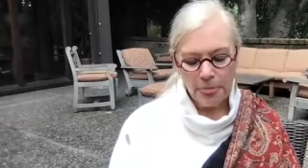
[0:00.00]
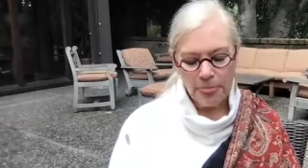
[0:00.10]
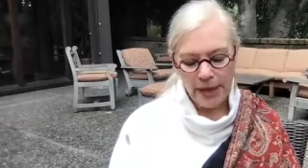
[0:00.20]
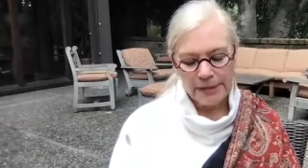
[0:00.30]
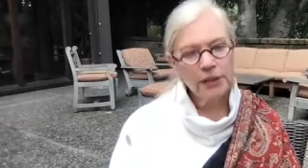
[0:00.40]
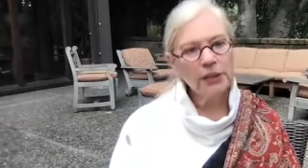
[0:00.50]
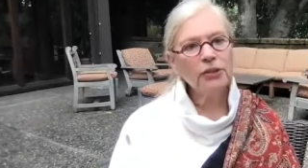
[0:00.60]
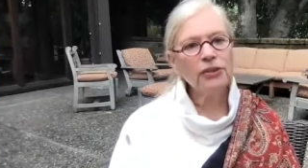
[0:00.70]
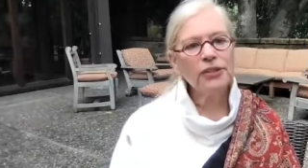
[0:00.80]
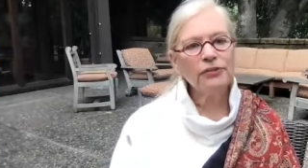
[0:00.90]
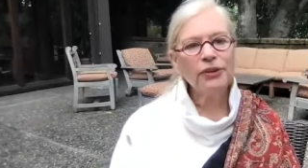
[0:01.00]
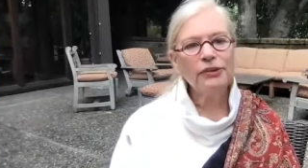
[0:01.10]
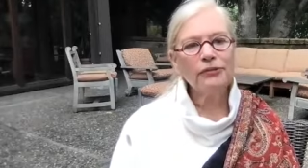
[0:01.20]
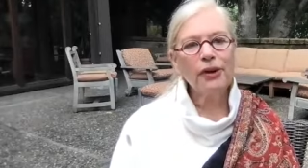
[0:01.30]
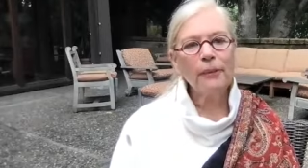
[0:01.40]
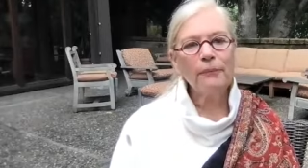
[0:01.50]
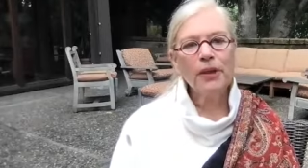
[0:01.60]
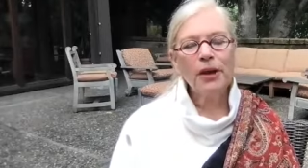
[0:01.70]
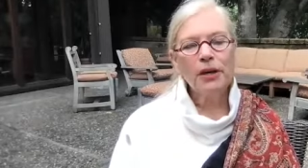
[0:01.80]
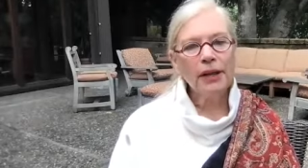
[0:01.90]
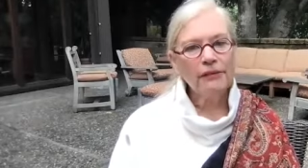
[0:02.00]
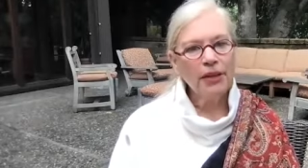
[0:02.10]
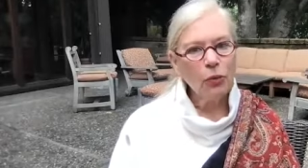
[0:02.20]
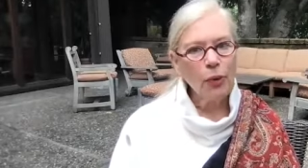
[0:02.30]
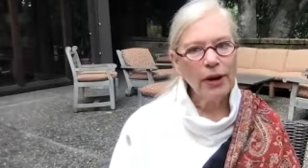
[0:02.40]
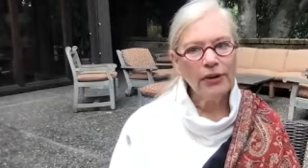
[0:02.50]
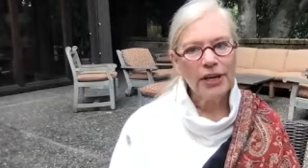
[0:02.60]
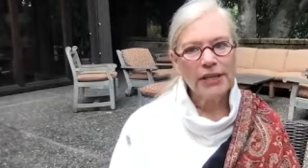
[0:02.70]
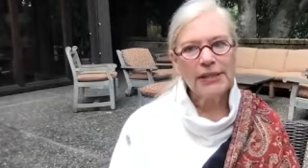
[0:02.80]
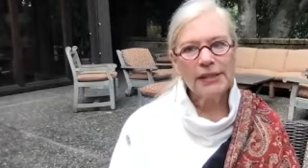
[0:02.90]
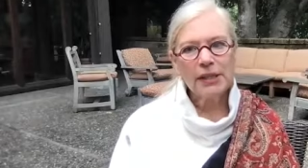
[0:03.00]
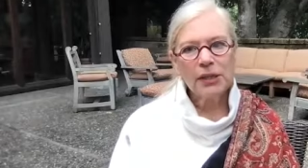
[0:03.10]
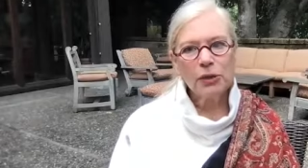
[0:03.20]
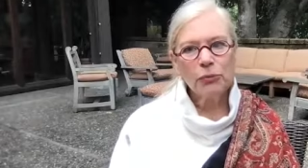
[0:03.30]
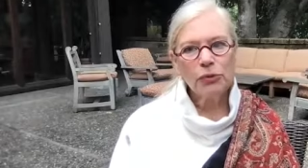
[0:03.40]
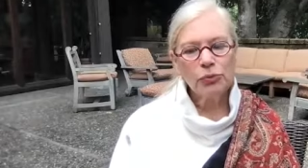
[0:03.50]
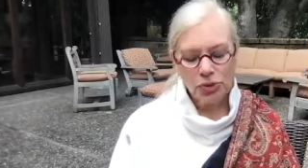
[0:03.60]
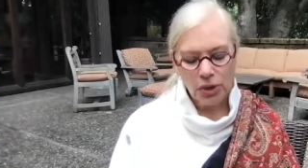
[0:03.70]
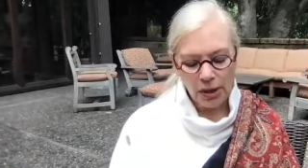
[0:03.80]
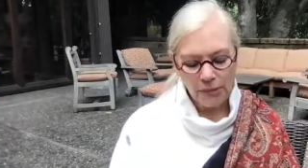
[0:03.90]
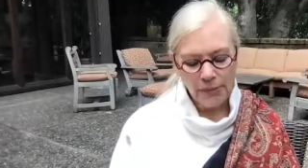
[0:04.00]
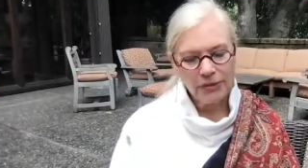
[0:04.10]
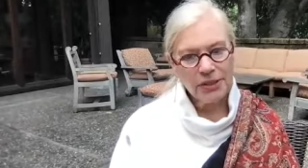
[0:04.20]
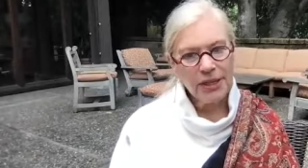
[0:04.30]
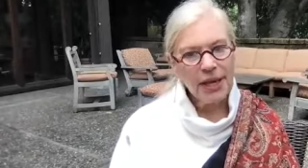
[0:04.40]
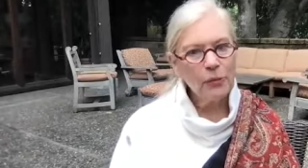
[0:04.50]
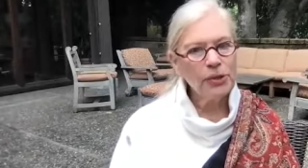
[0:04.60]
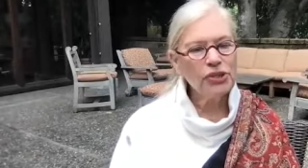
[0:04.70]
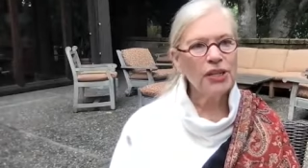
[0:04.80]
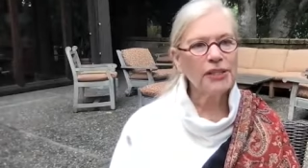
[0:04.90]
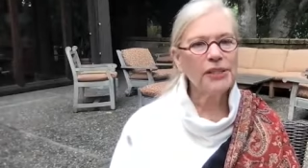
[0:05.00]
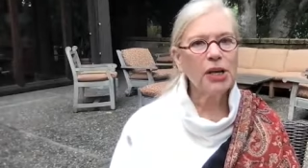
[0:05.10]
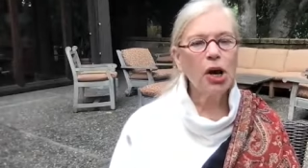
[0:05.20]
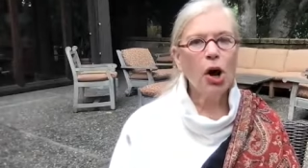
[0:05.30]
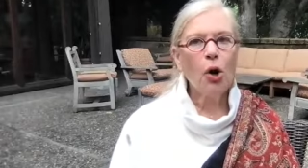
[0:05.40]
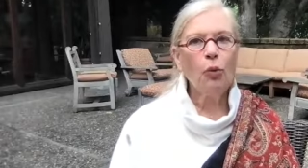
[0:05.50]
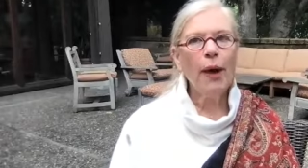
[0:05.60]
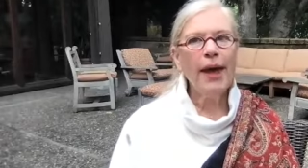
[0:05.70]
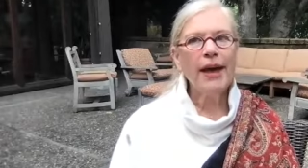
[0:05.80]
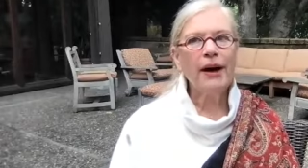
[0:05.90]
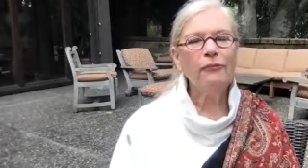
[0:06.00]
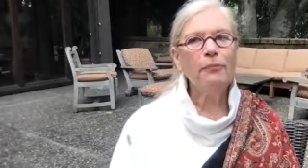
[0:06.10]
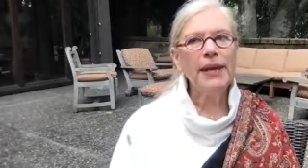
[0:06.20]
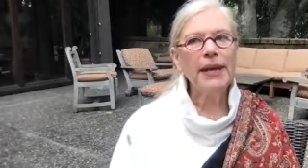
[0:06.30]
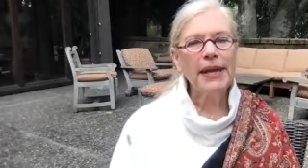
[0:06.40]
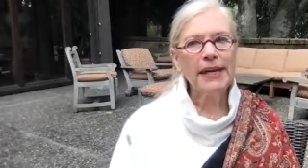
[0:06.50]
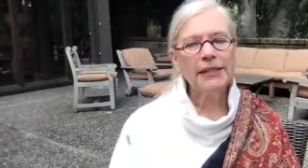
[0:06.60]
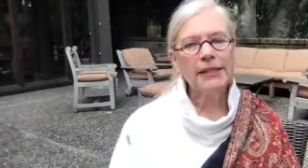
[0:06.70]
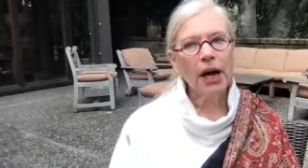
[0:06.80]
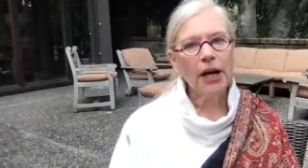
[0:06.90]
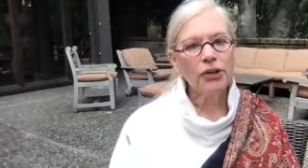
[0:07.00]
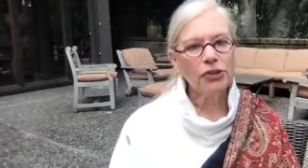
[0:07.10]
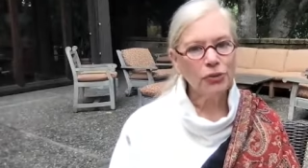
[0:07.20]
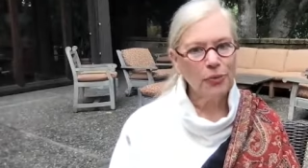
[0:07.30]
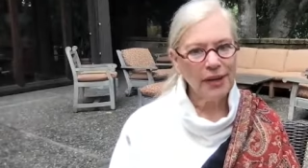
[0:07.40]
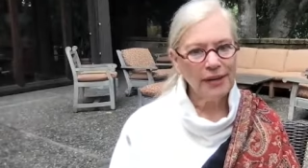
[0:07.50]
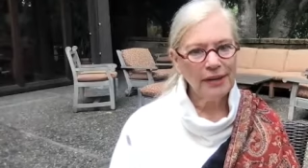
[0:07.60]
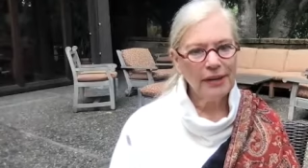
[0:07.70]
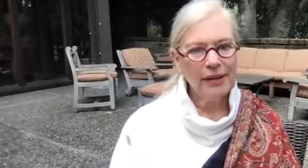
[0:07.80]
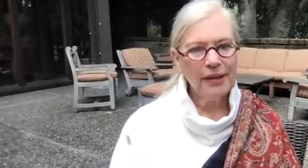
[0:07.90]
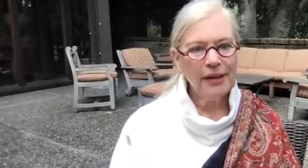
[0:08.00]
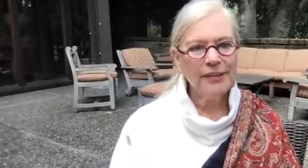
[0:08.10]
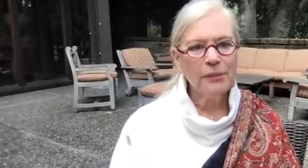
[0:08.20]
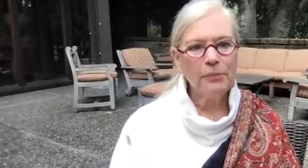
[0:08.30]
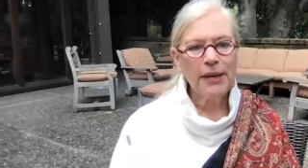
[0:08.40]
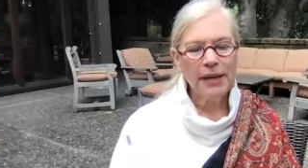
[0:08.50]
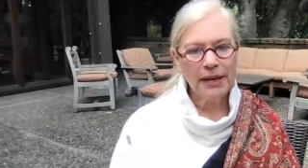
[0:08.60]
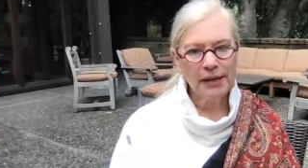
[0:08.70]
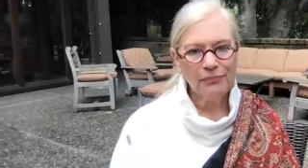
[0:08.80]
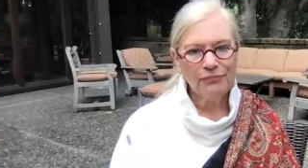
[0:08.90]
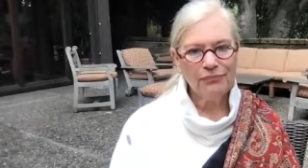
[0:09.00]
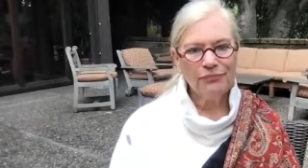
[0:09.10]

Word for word: that's a little different from loving awareness which we'll talk about today which is a way of being it's not a doing it's a being